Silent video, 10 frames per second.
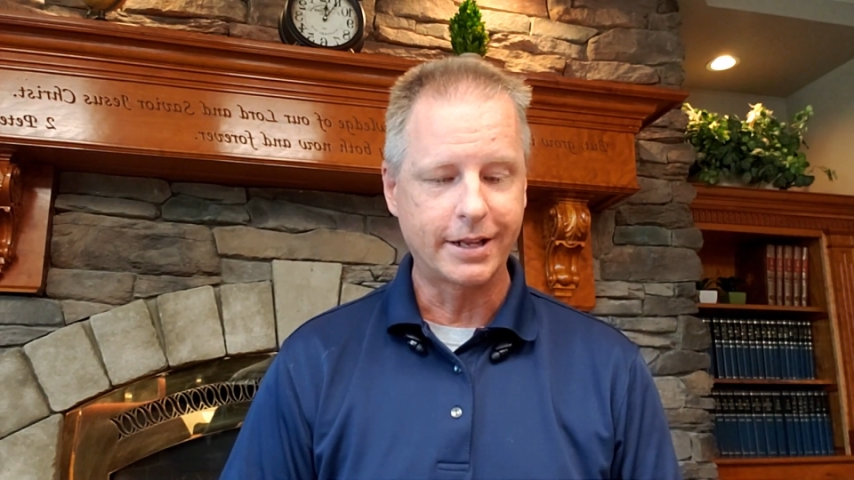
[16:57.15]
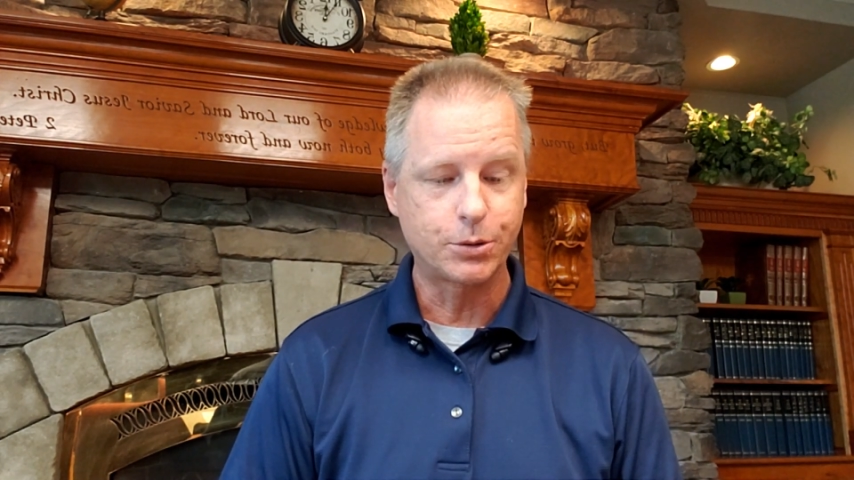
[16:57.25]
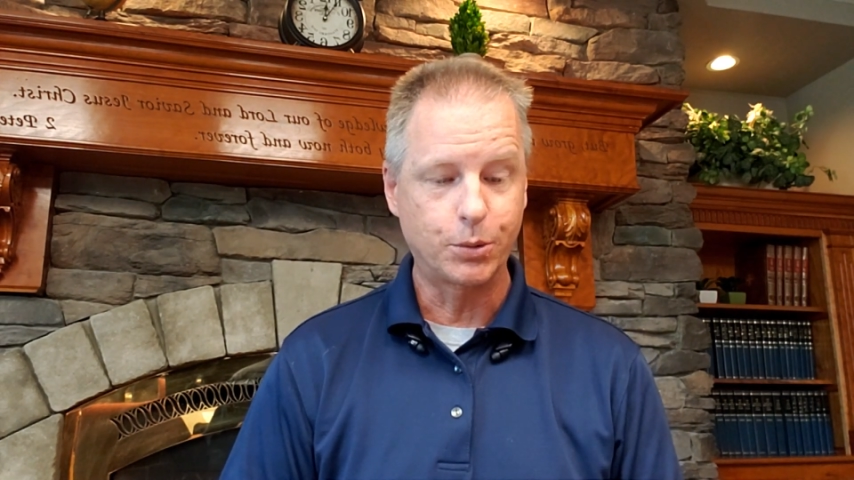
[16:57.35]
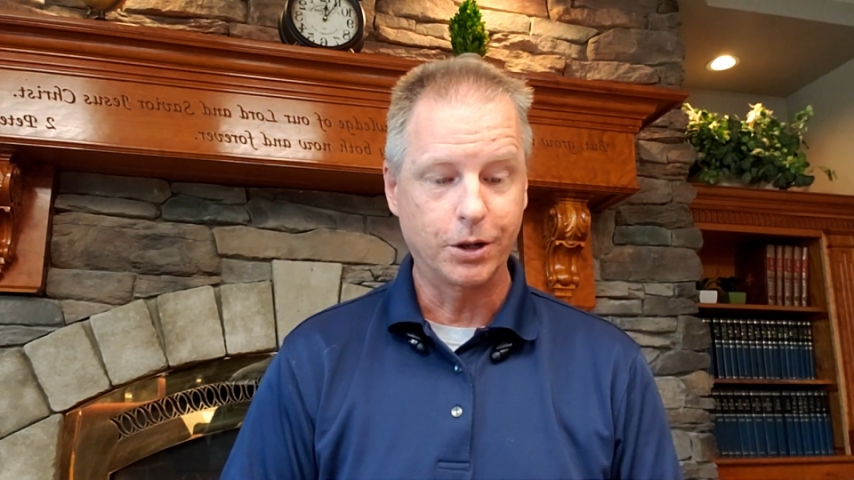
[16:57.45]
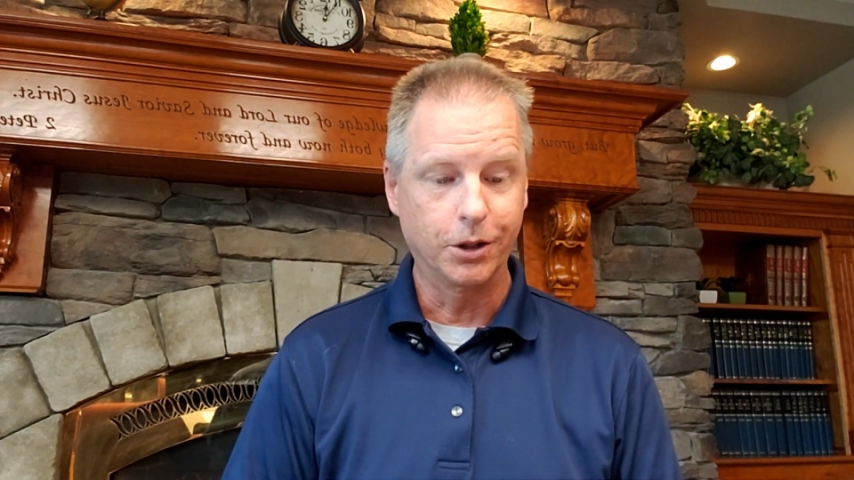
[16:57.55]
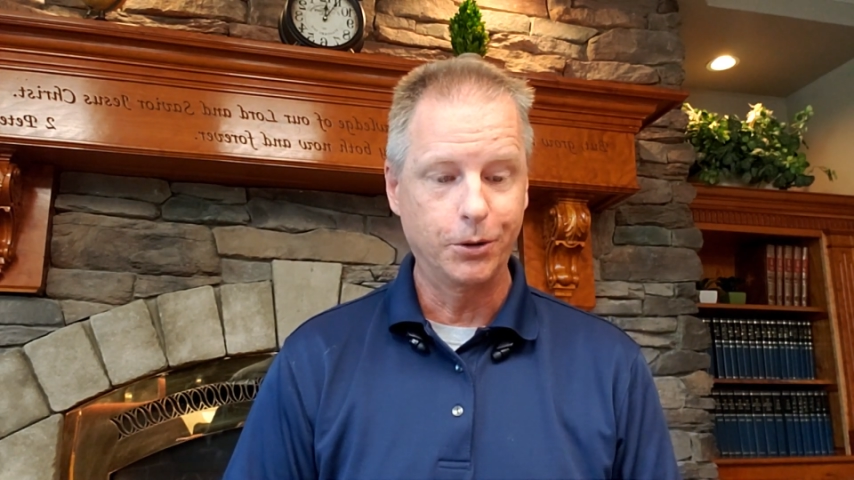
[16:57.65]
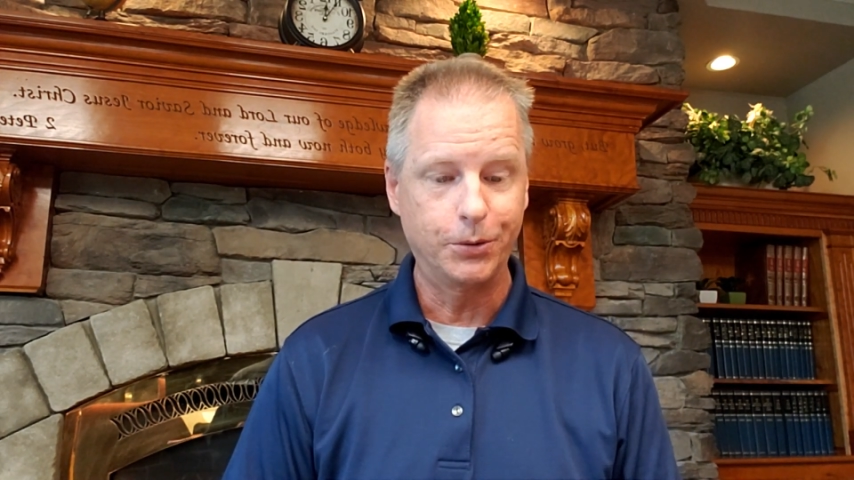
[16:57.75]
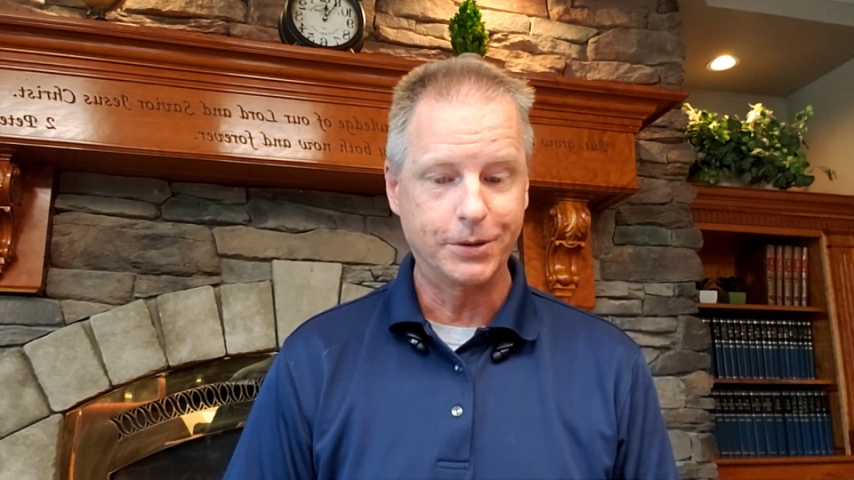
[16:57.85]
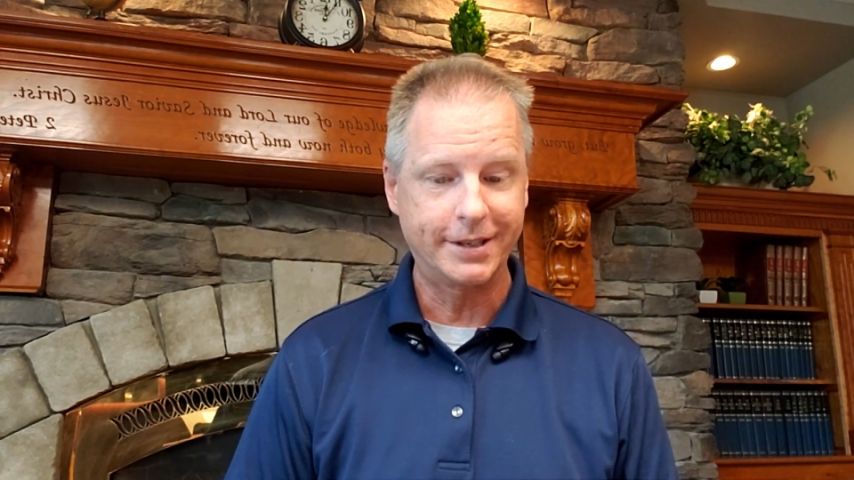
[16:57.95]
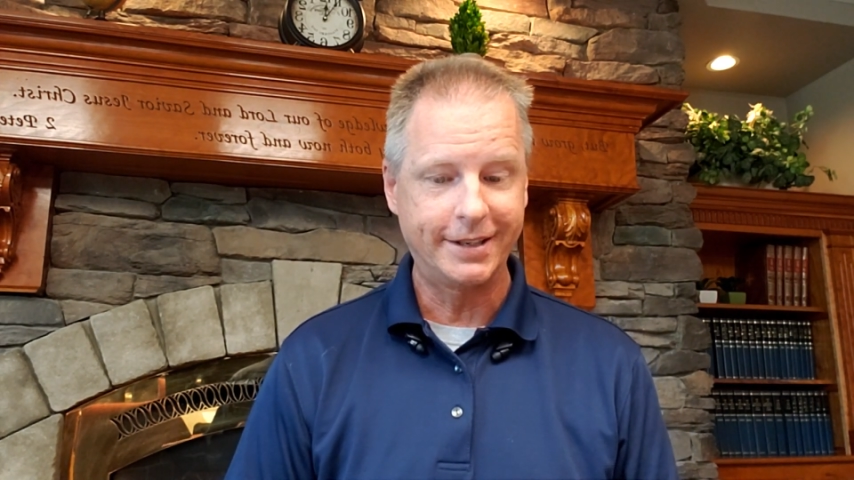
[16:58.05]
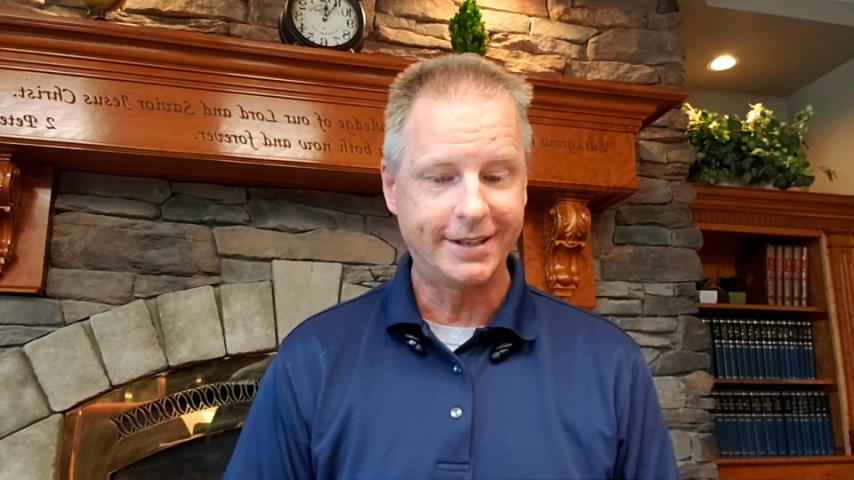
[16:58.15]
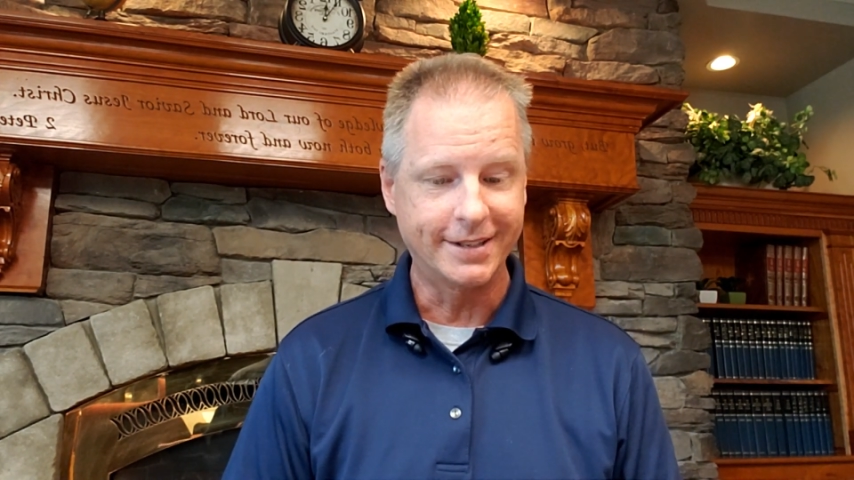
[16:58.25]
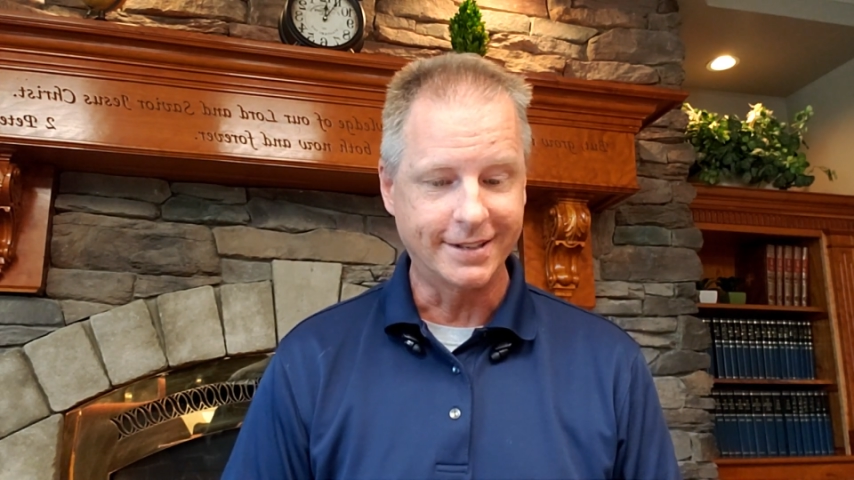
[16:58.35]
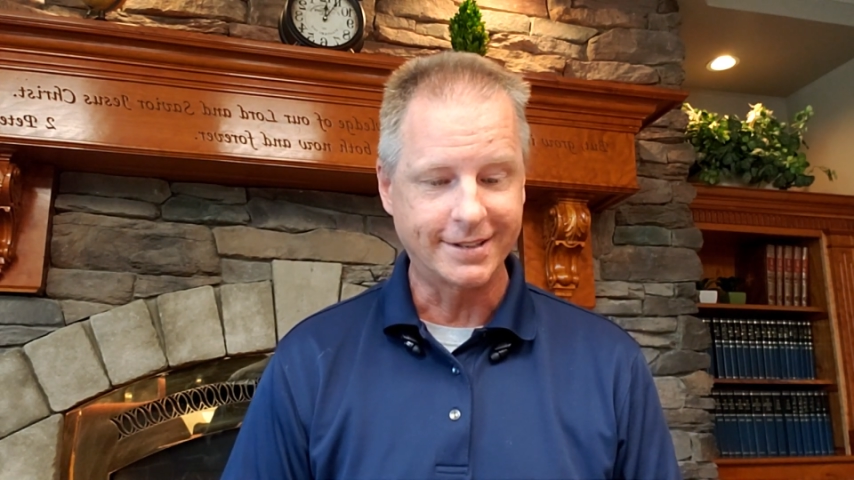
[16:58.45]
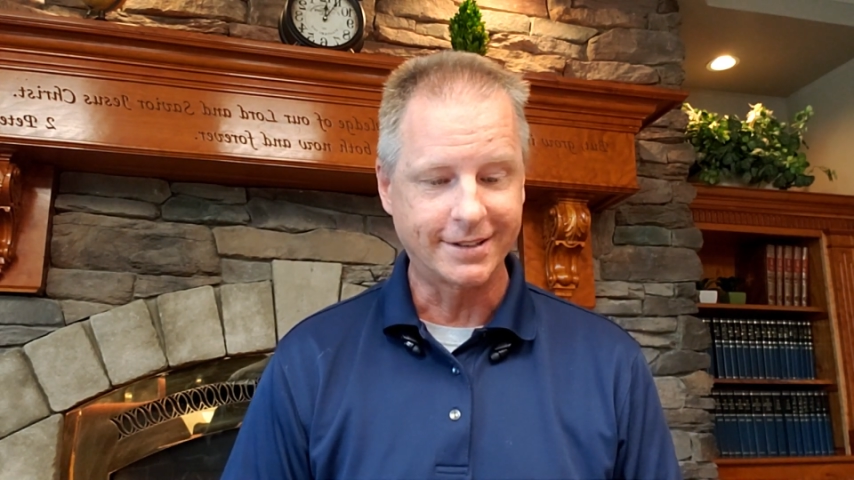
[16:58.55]
That's what a lute
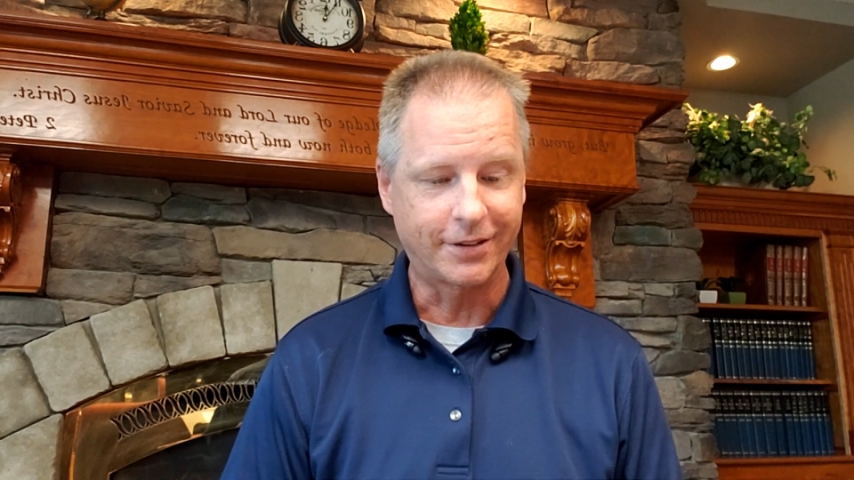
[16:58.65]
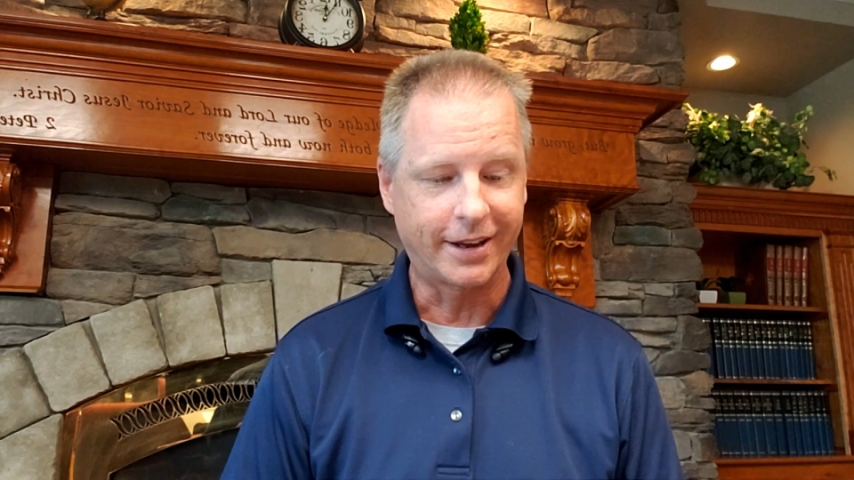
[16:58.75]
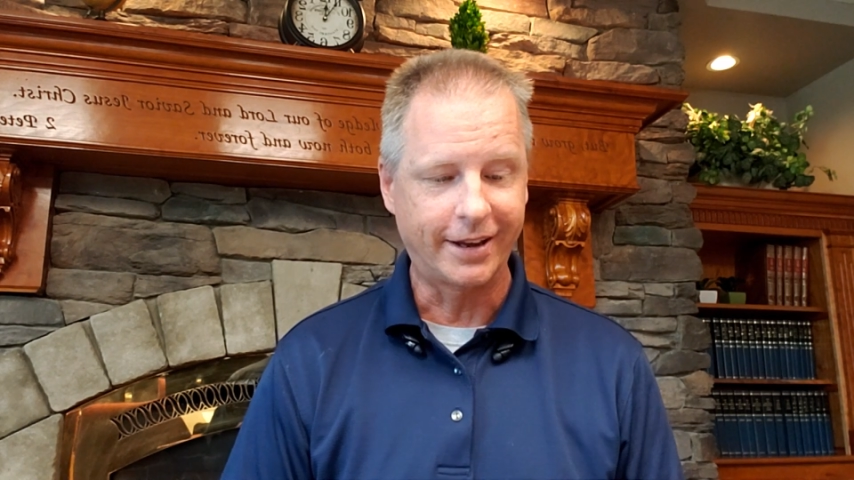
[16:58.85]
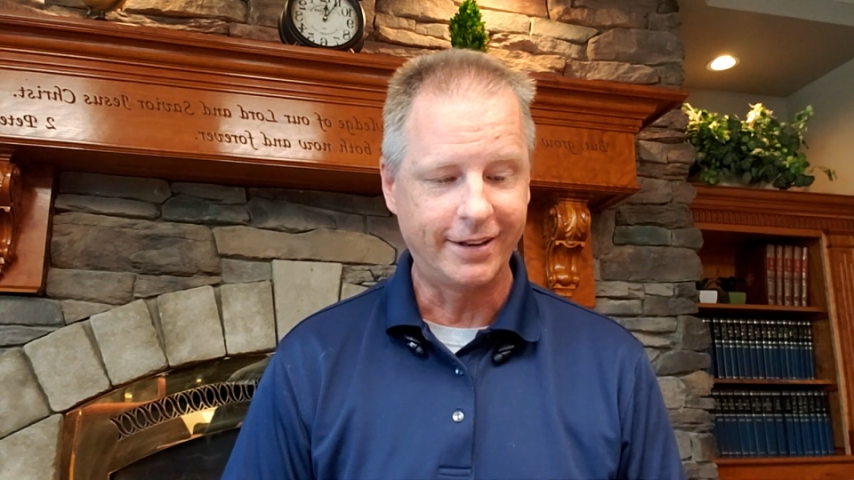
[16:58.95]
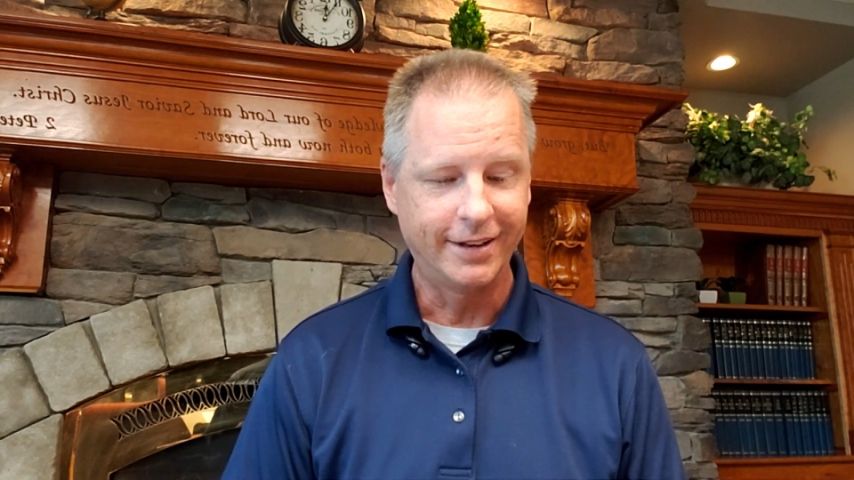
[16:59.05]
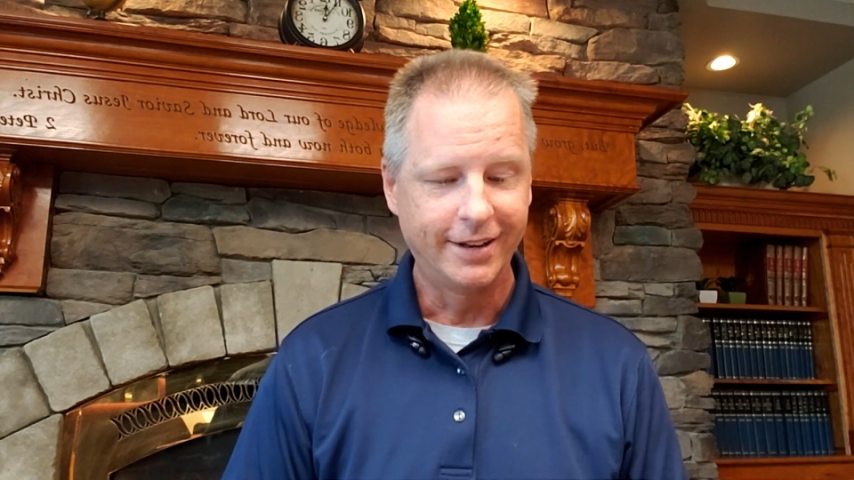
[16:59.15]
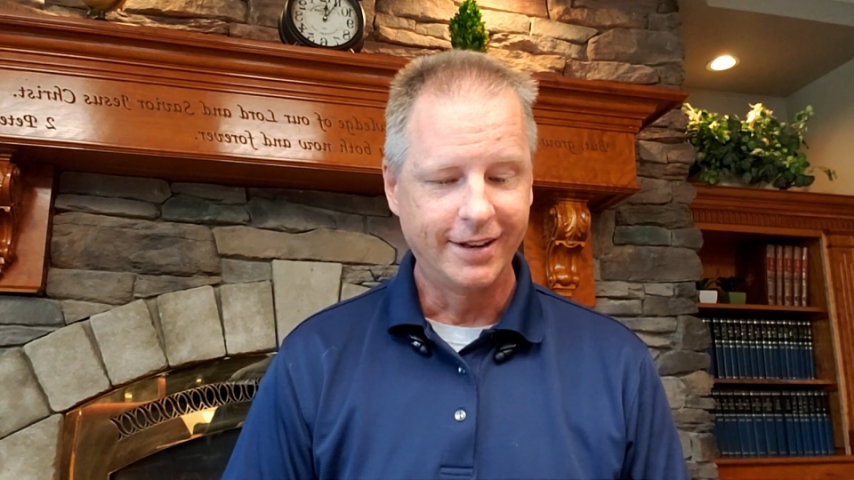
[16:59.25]
is, okay?